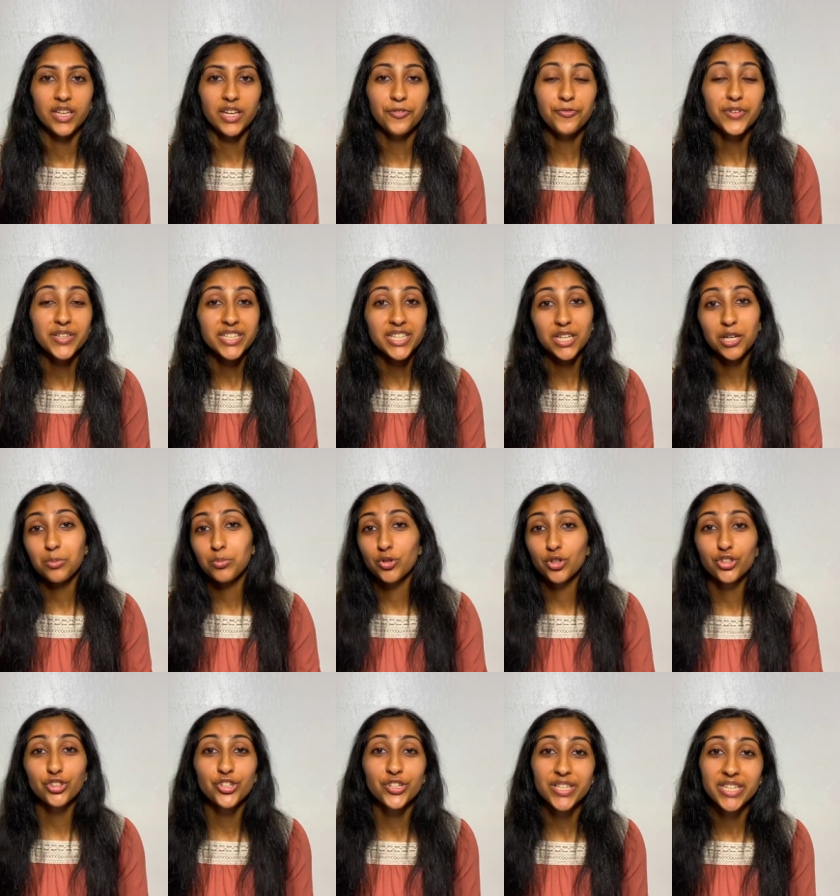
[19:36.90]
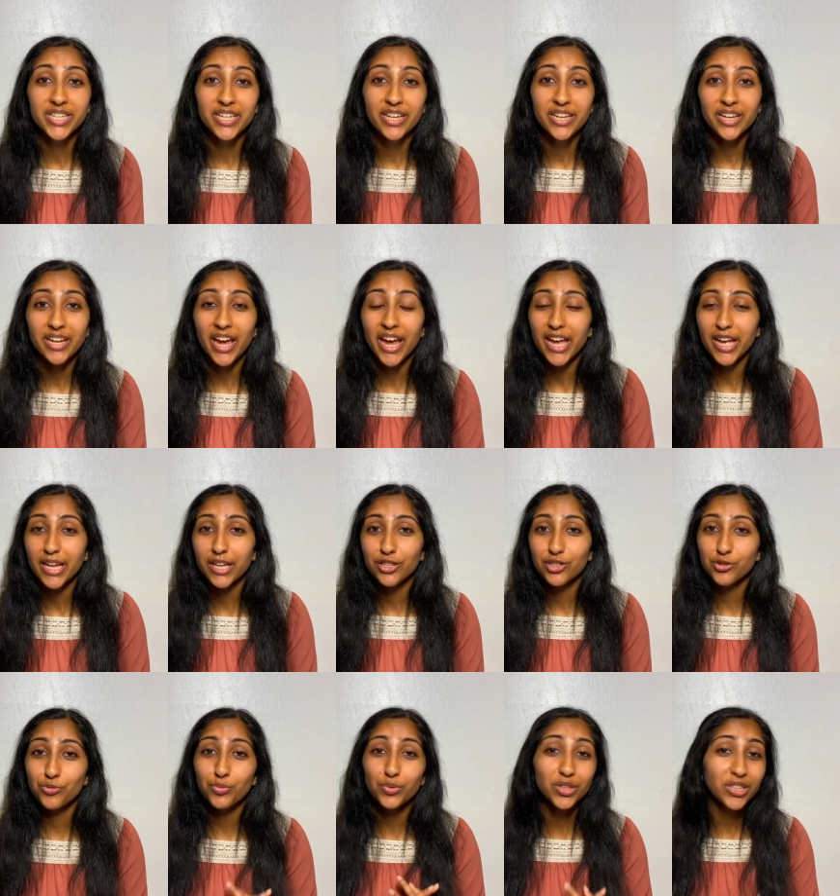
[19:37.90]
If it's an emergency and
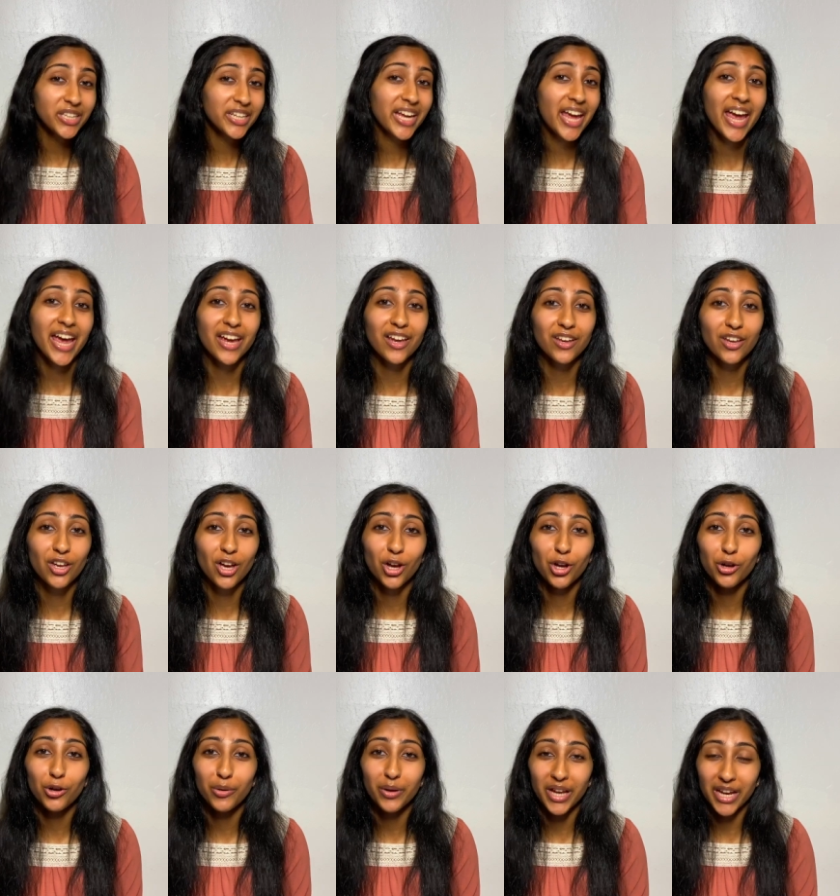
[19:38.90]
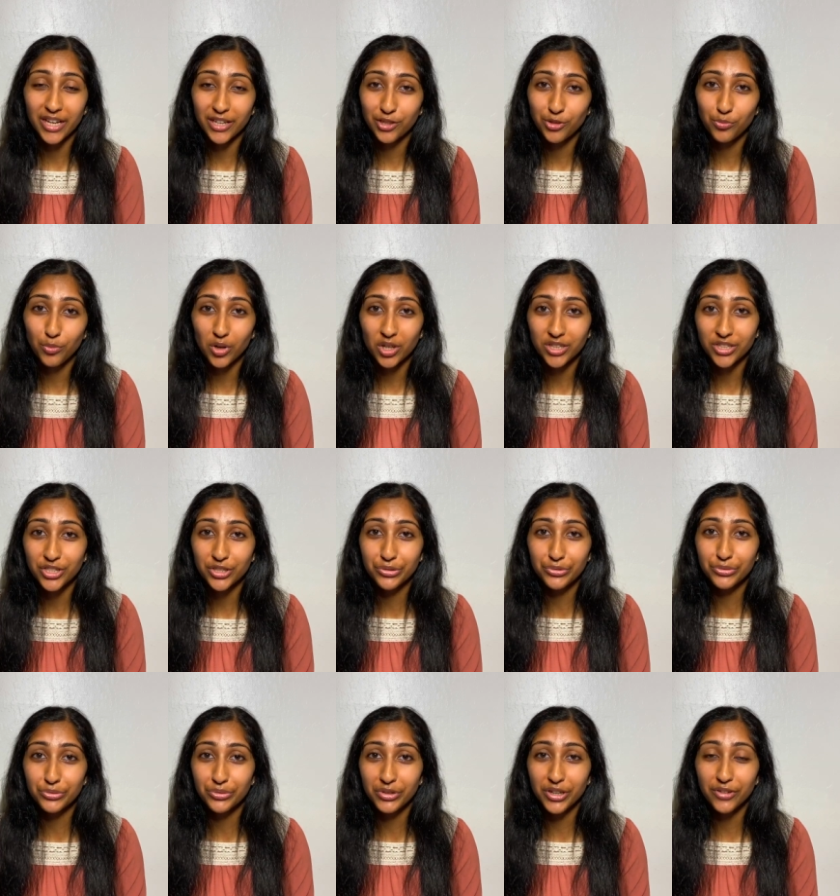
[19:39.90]
you really can't go and you want
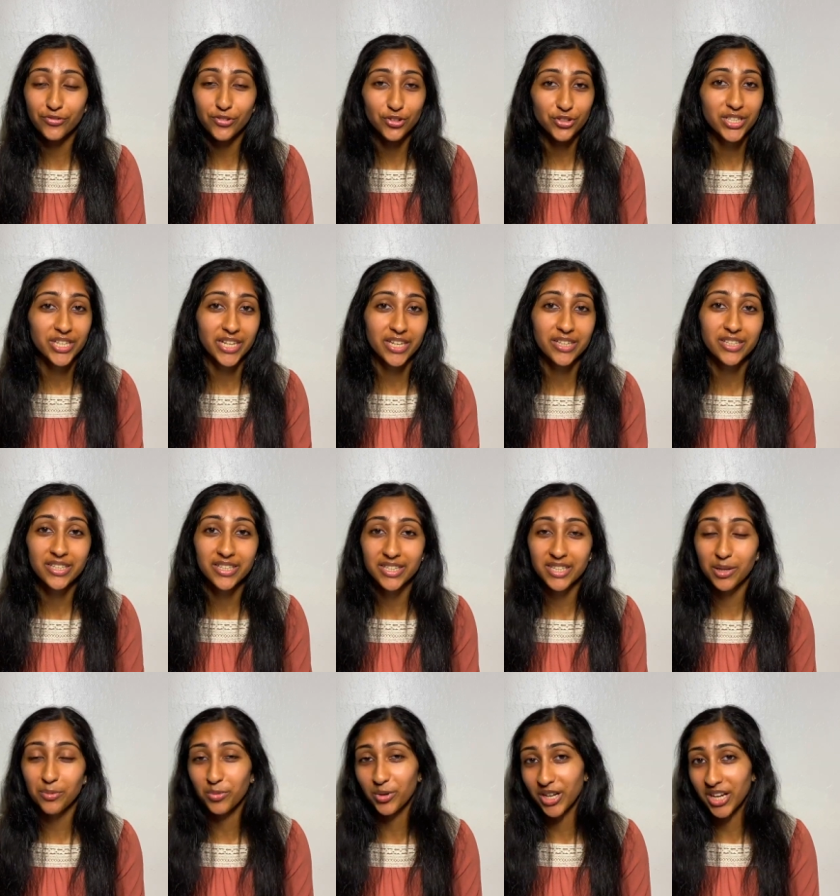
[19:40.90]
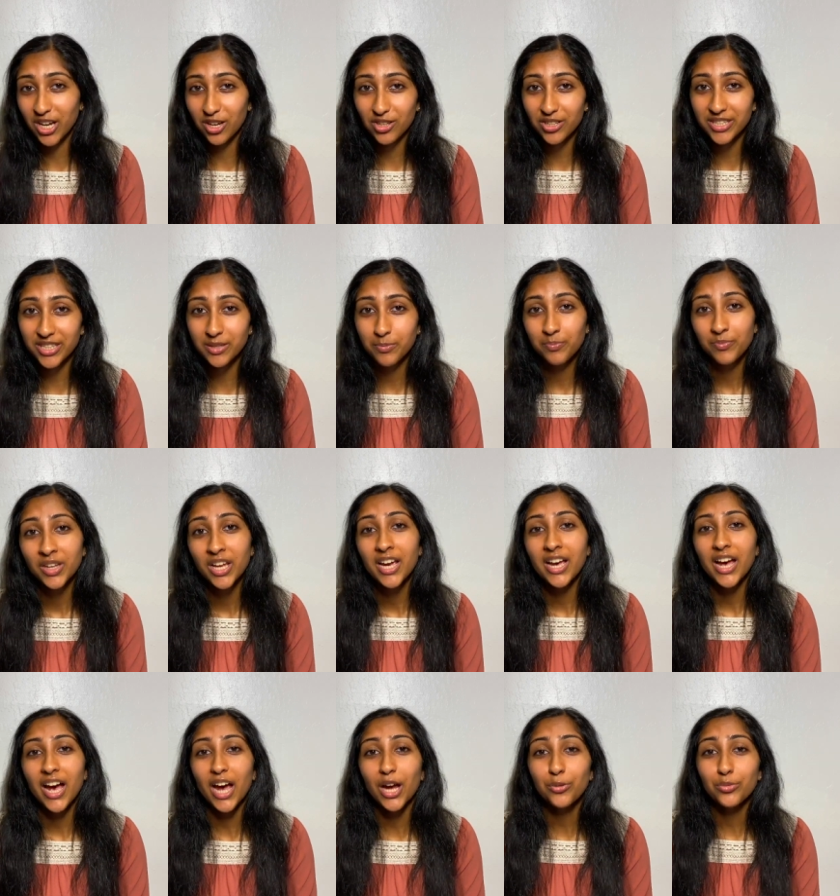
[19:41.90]
to give your ticket to someone else,
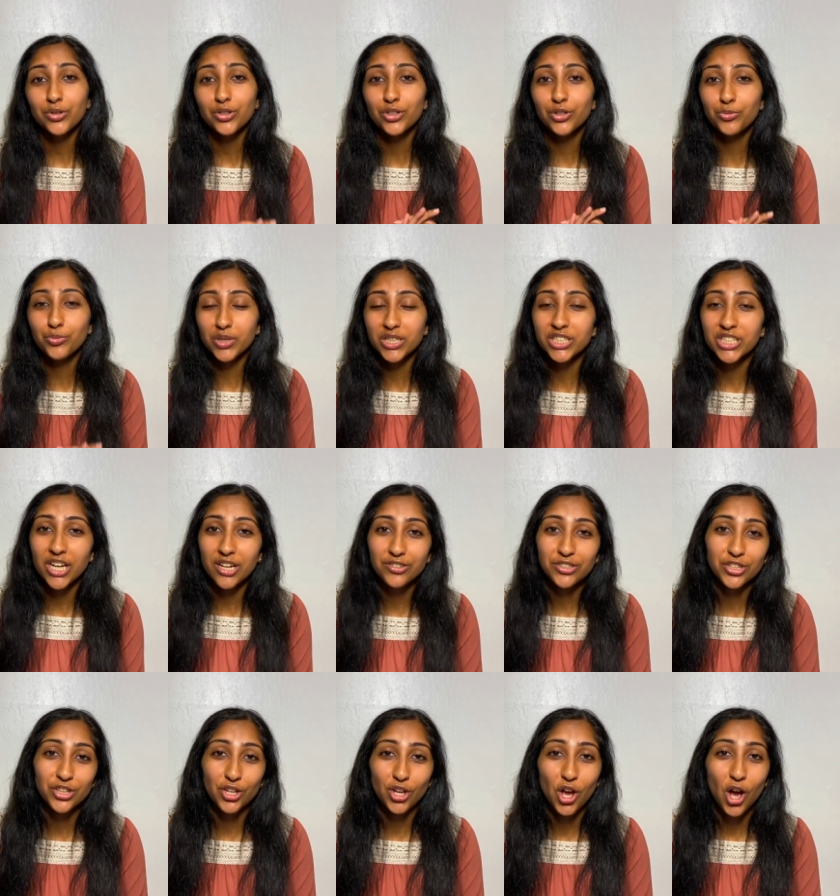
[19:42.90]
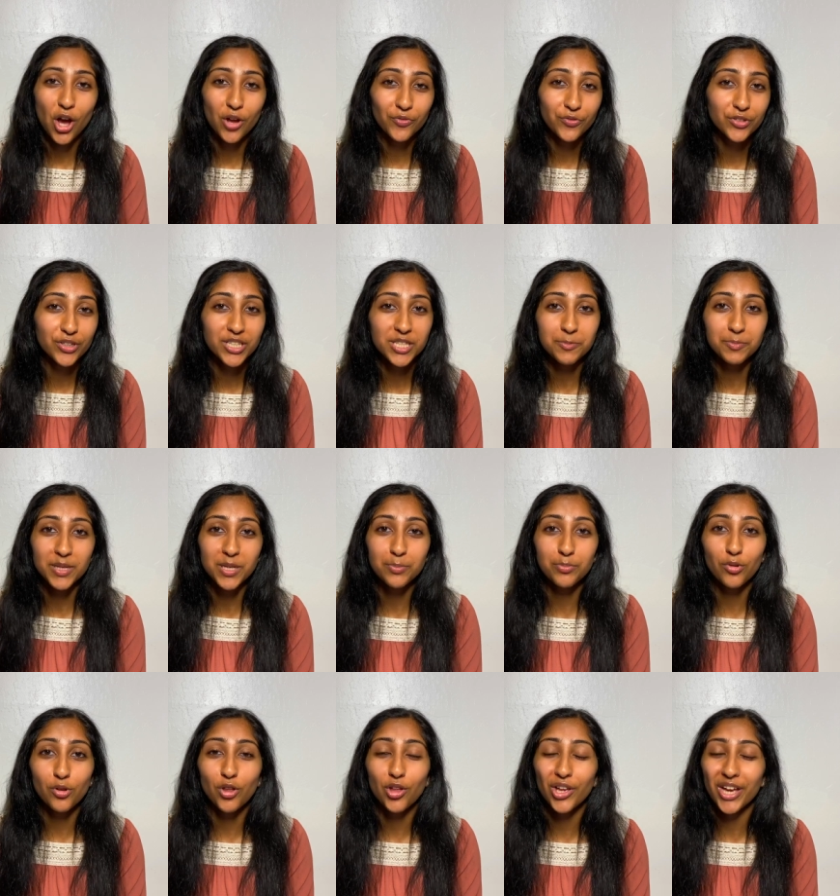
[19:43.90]
I would reach out to the conference
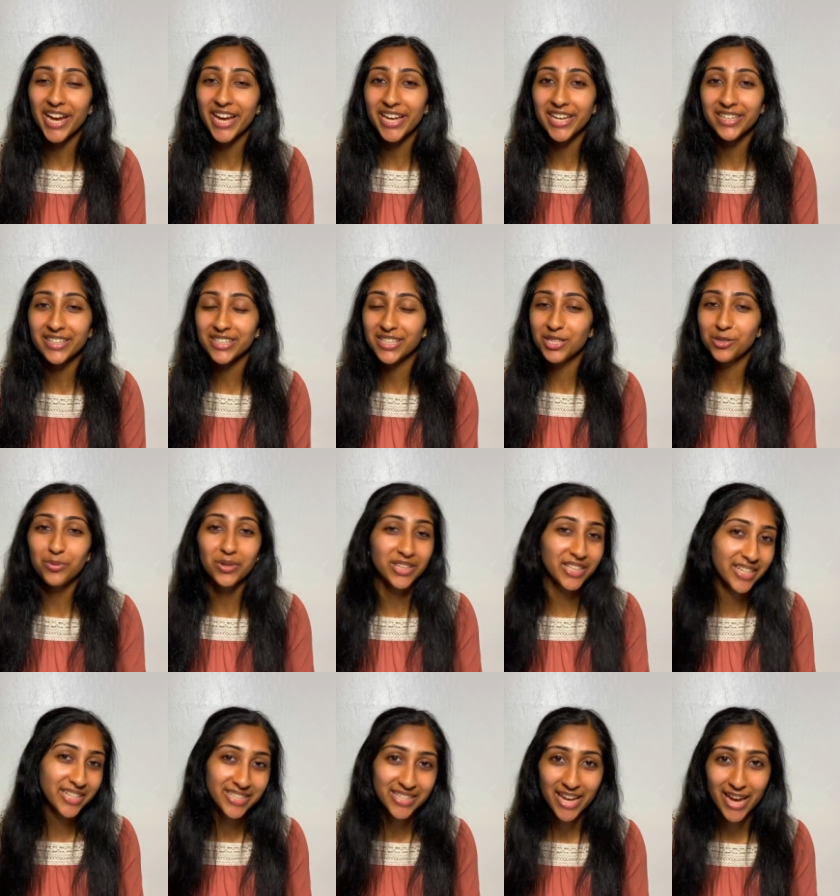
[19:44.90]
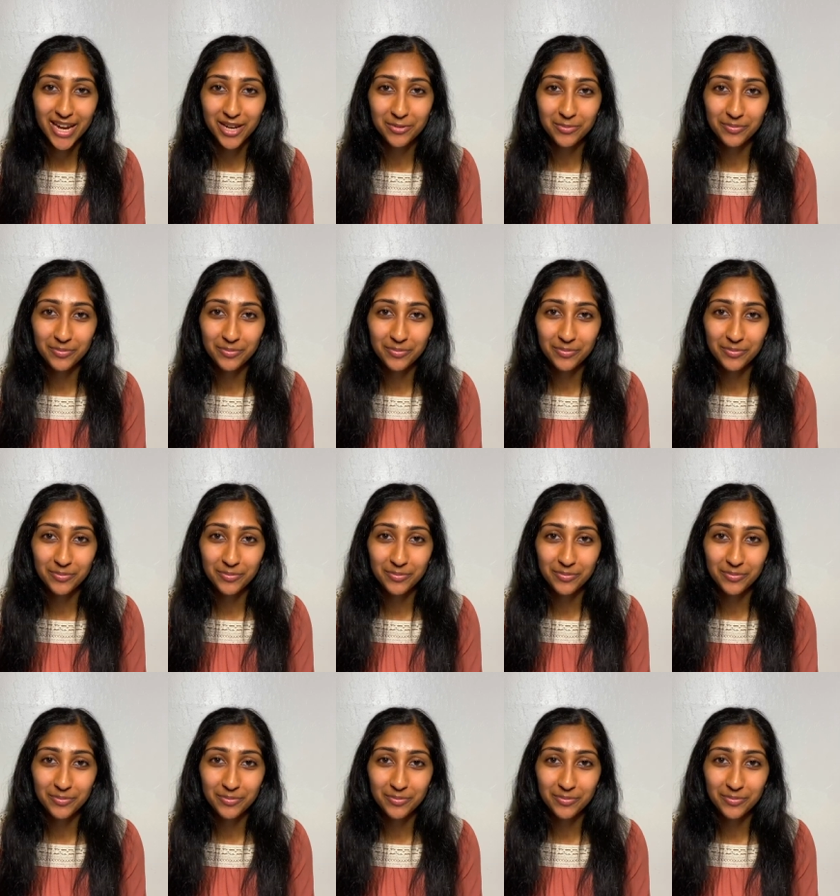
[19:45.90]
people and see what they say.